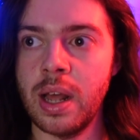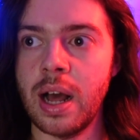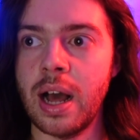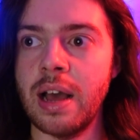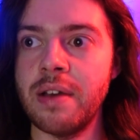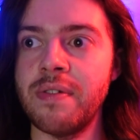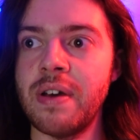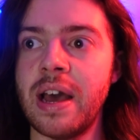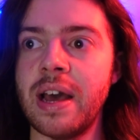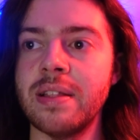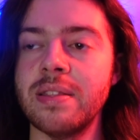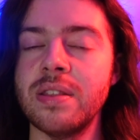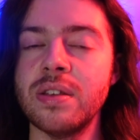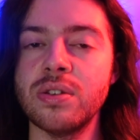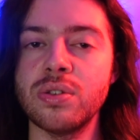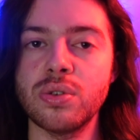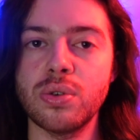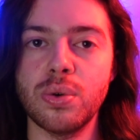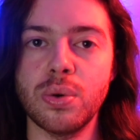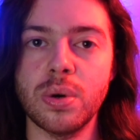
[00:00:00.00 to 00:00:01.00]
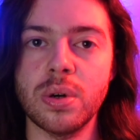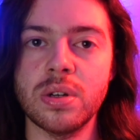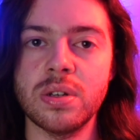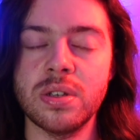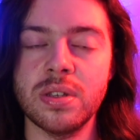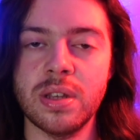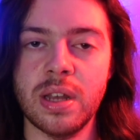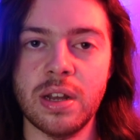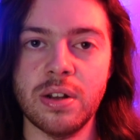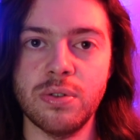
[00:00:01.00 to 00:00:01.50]
I've had this course
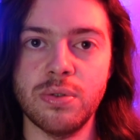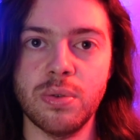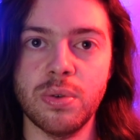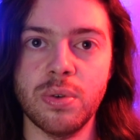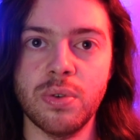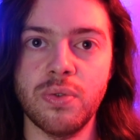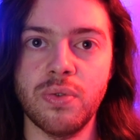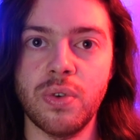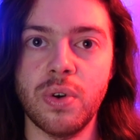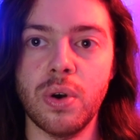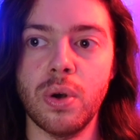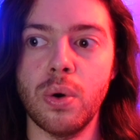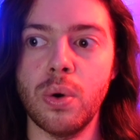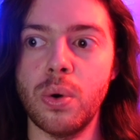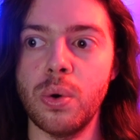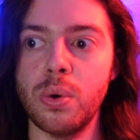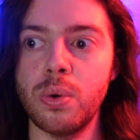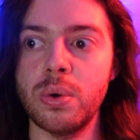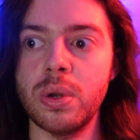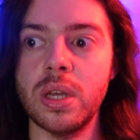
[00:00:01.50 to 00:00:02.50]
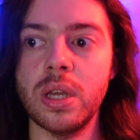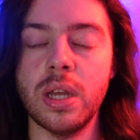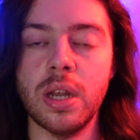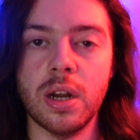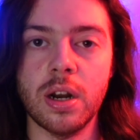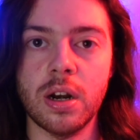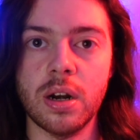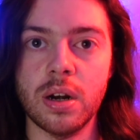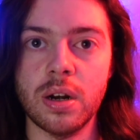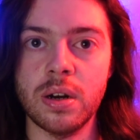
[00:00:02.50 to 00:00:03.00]
scheduled for a whole
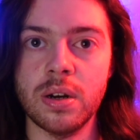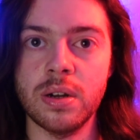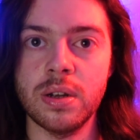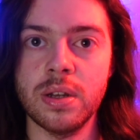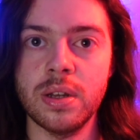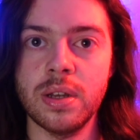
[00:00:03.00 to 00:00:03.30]
year,